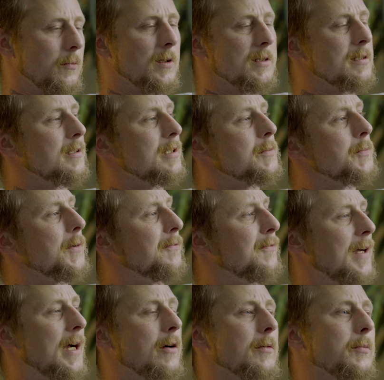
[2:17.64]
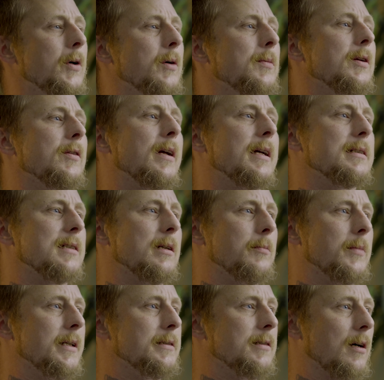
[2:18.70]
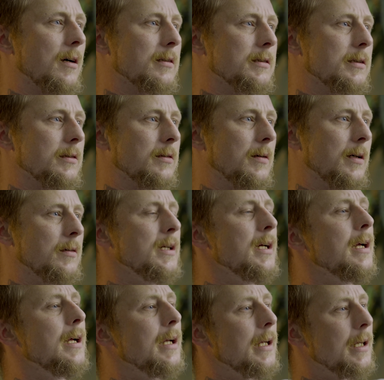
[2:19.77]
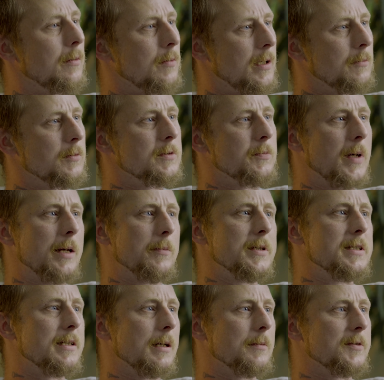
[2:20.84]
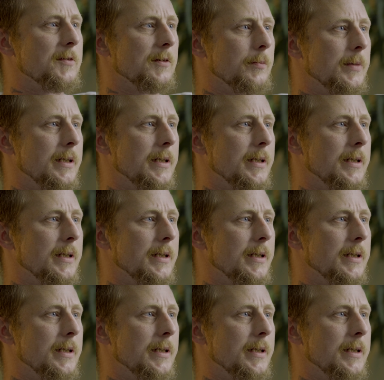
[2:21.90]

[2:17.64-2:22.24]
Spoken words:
it wasn't this profound moment like somebody talked about. It was baby steps for